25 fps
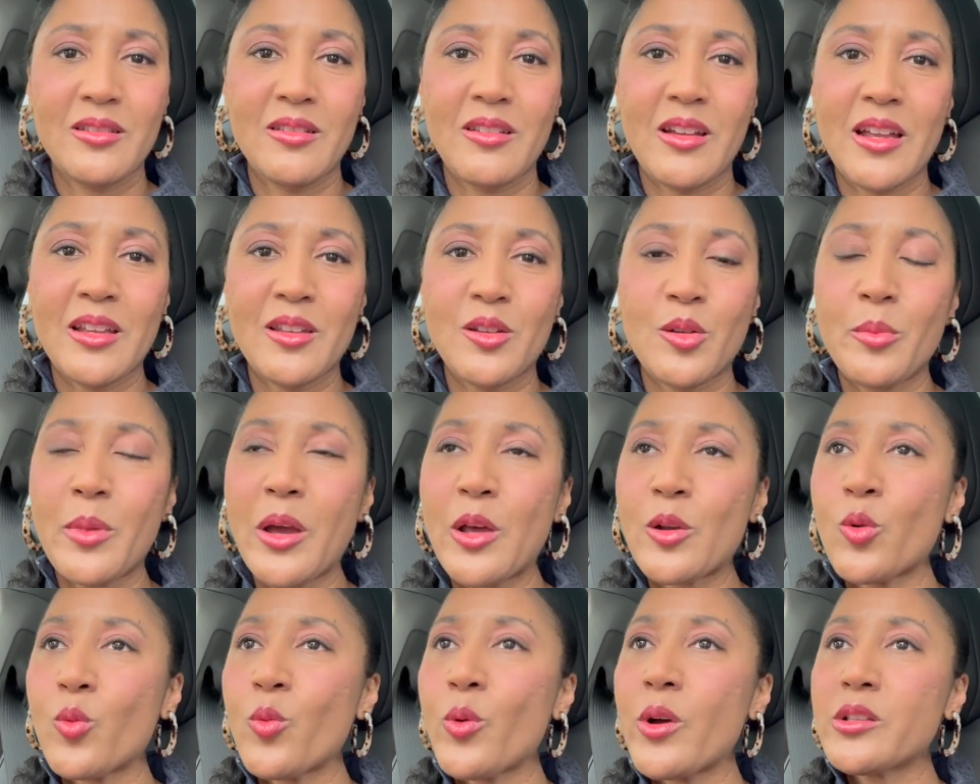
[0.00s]
right, no
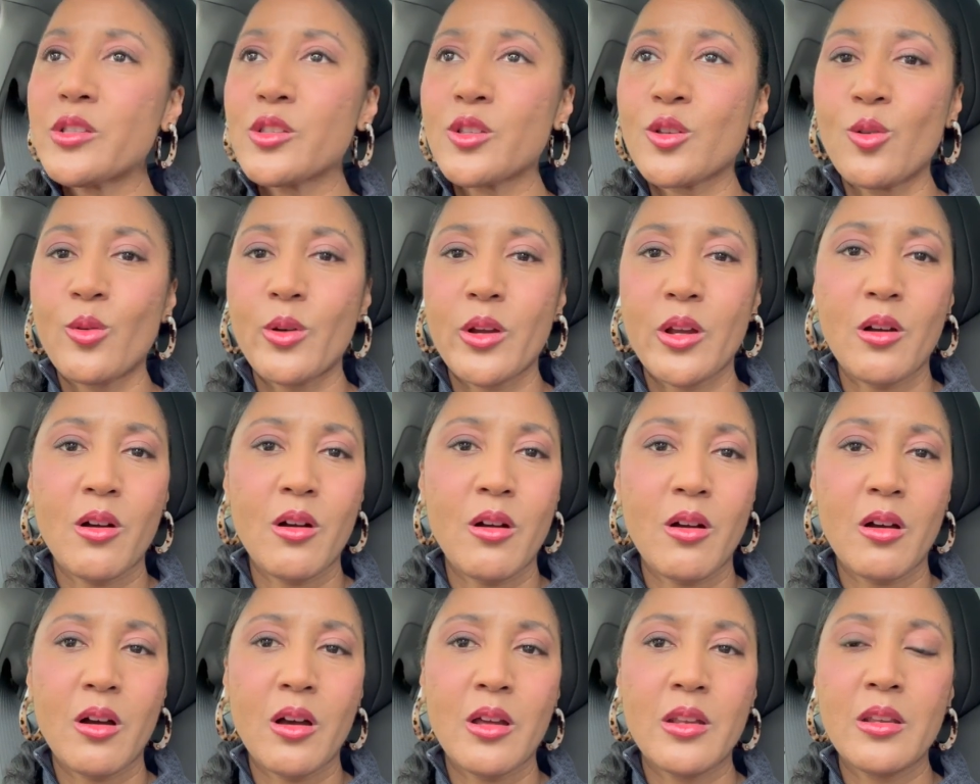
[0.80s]
matter what's going
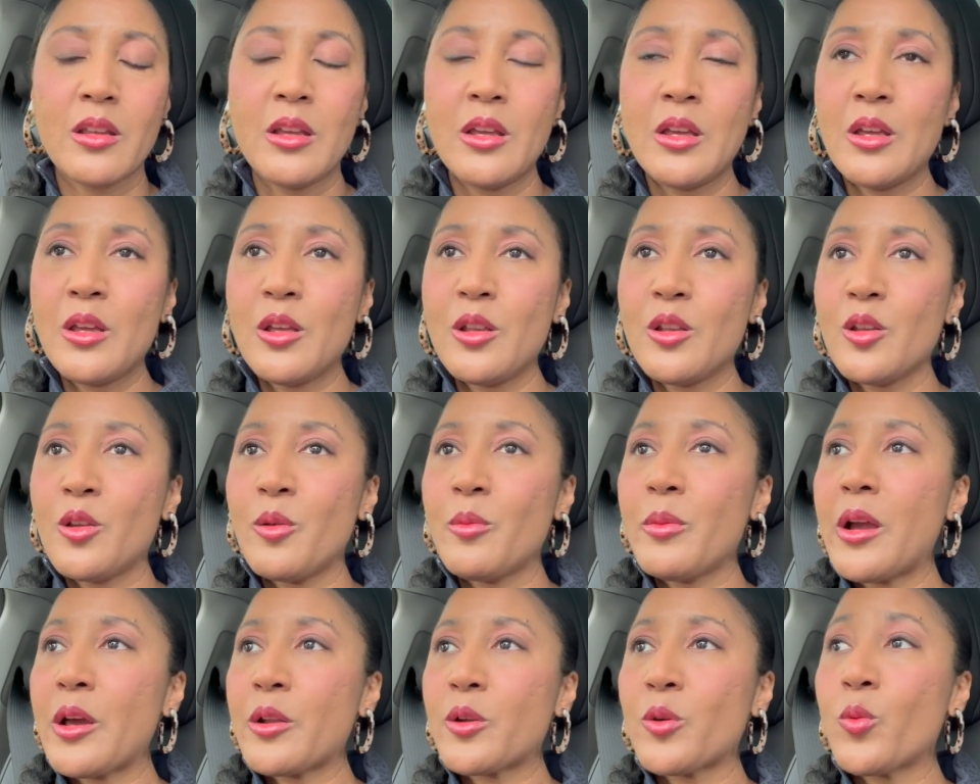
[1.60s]
on,
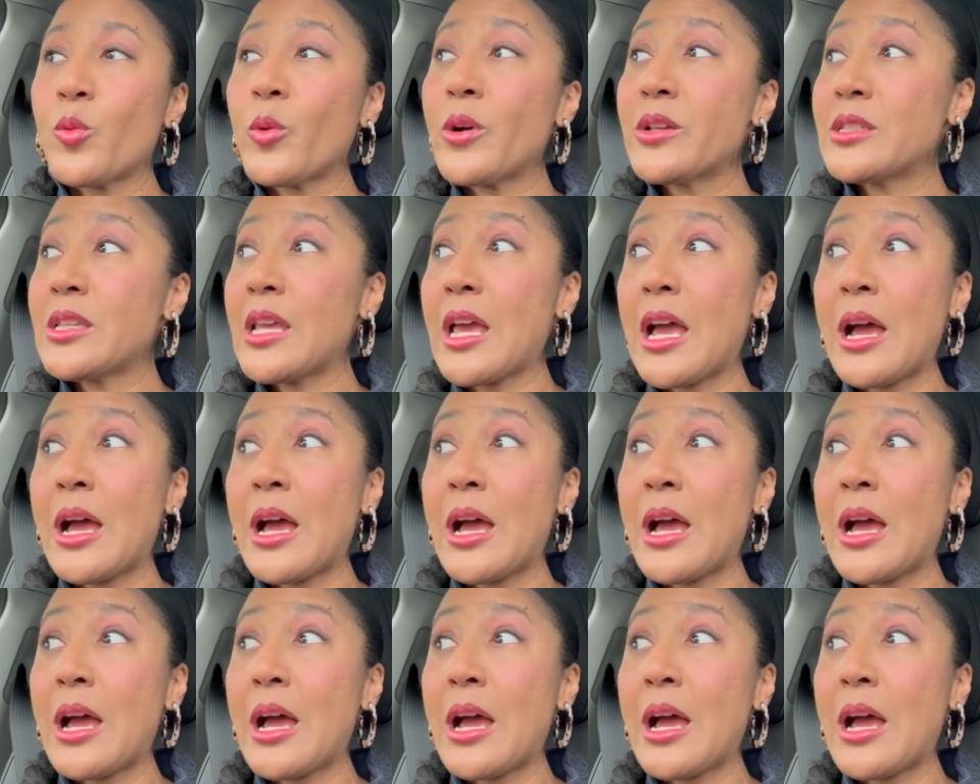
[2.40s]
no matter what's